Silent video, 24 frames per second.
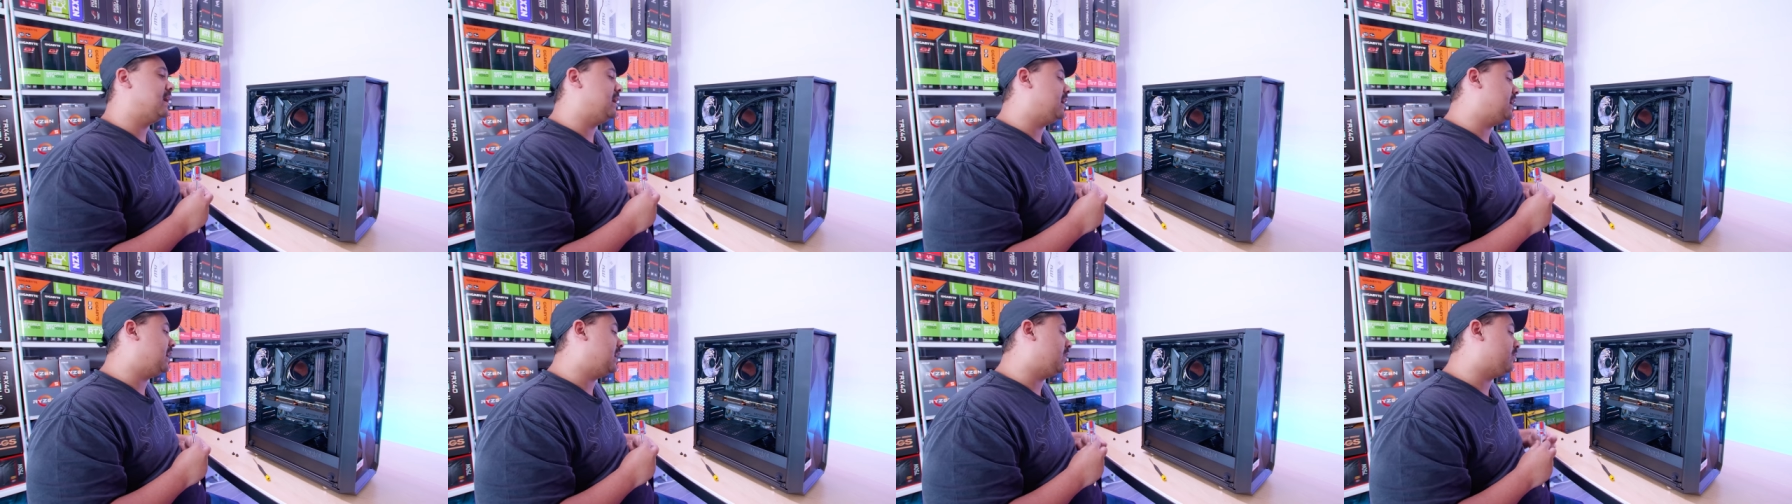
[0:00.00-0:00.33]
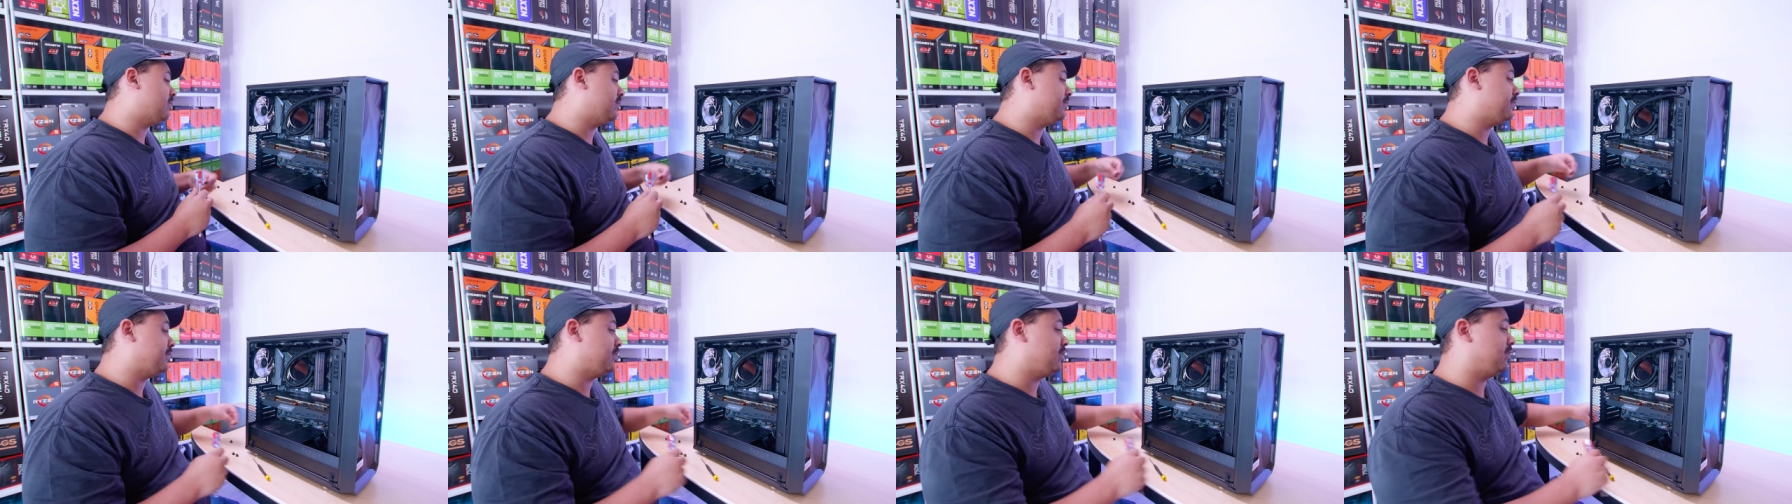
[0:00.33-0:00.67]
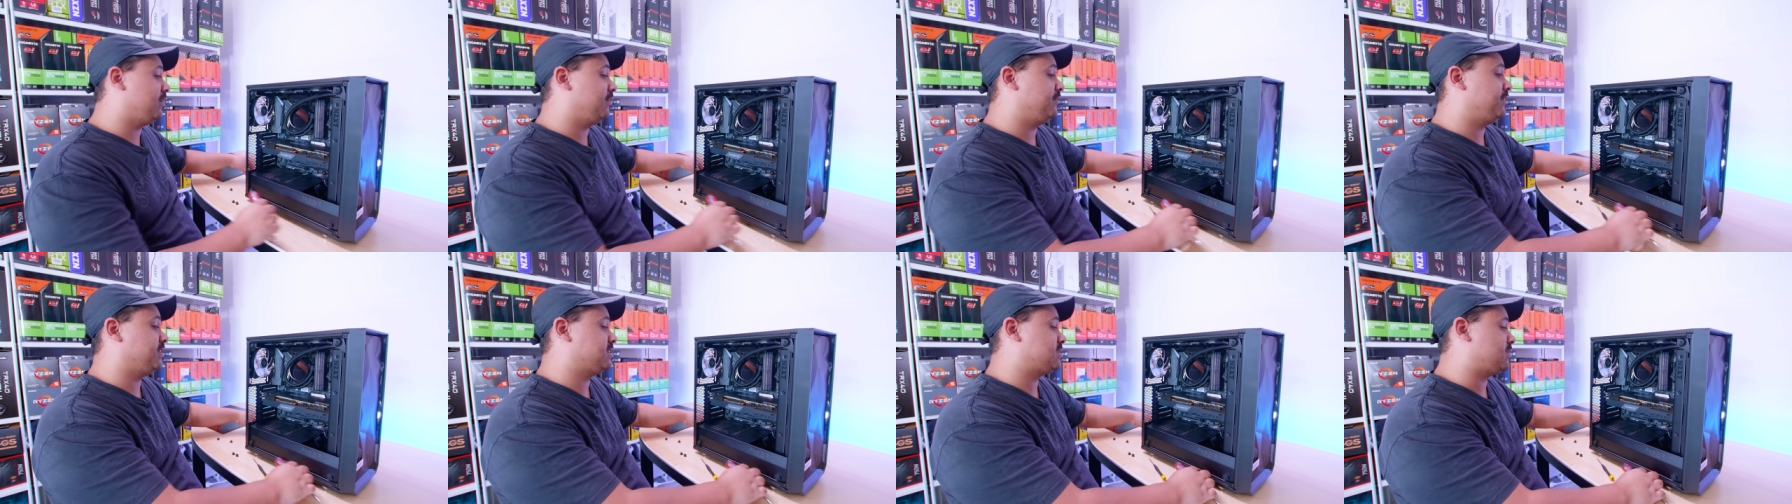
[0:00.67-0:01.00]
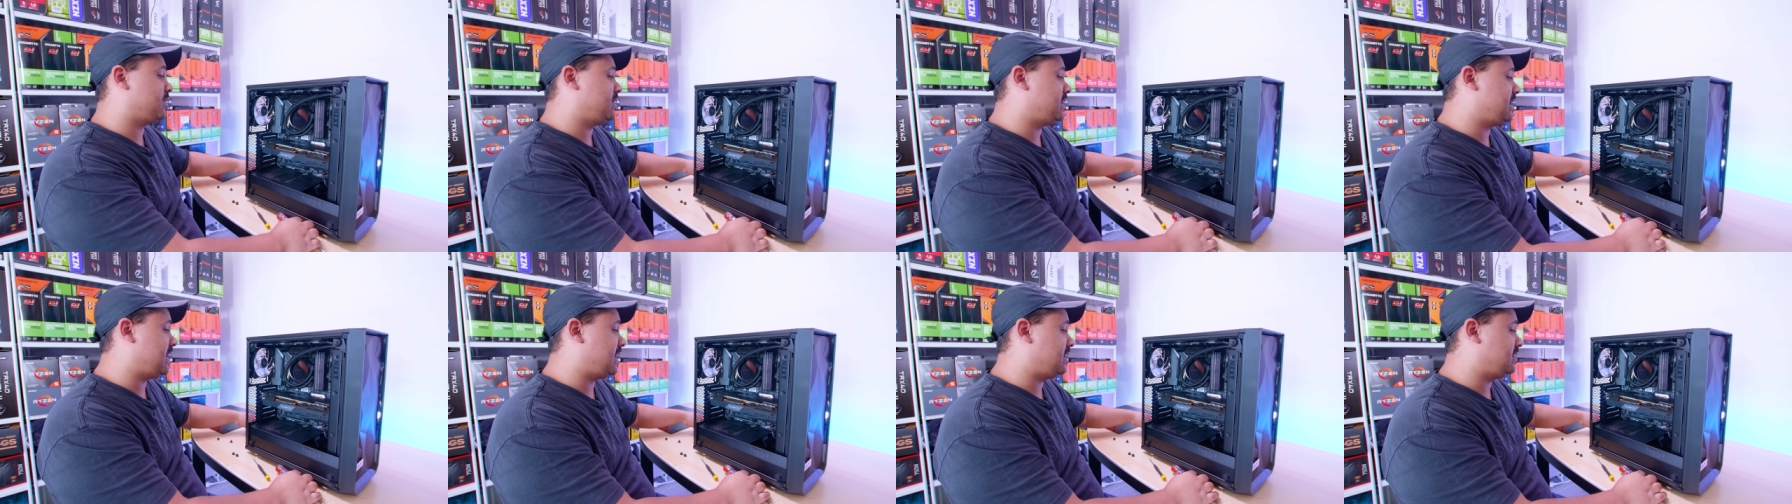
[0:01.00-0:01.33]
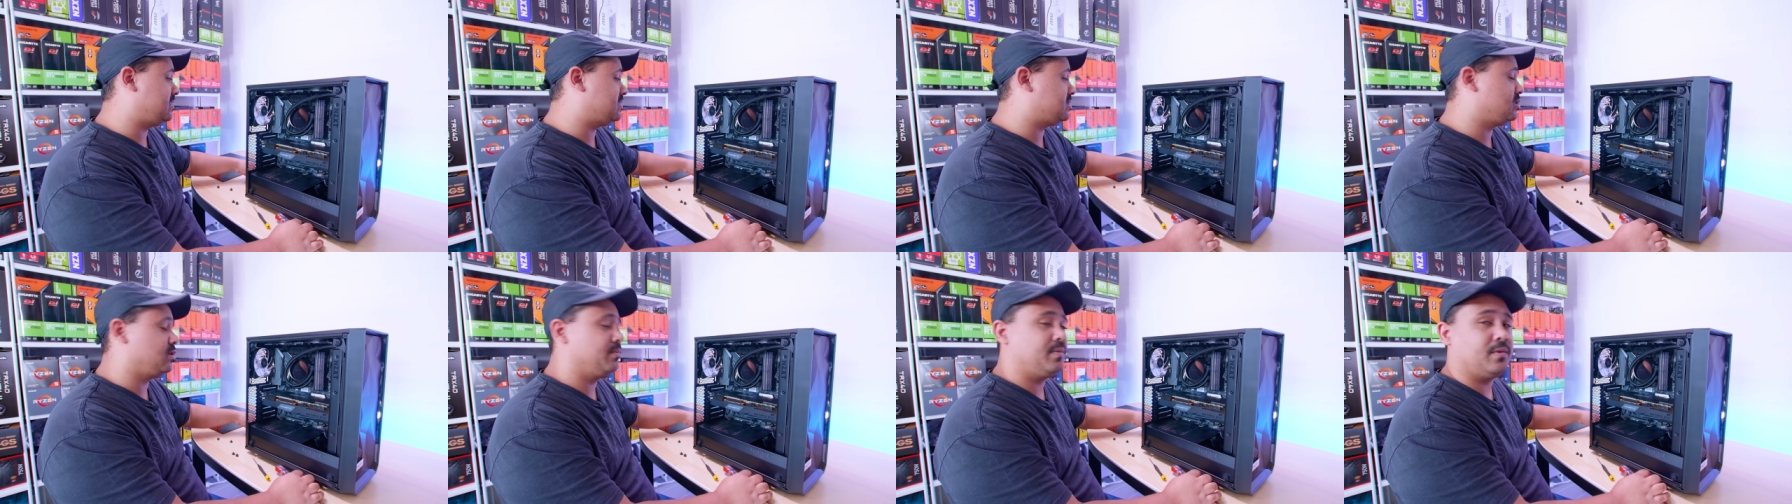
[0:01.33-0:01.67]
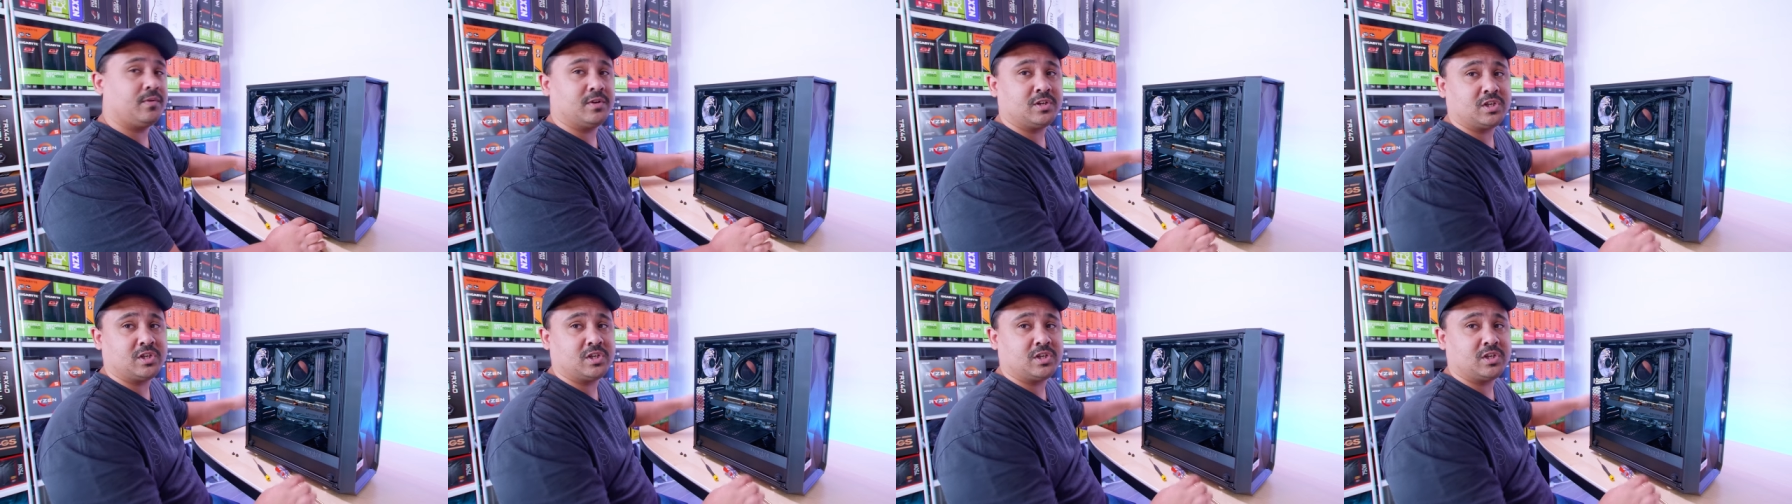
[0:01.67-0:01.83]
review of the 2080 Super,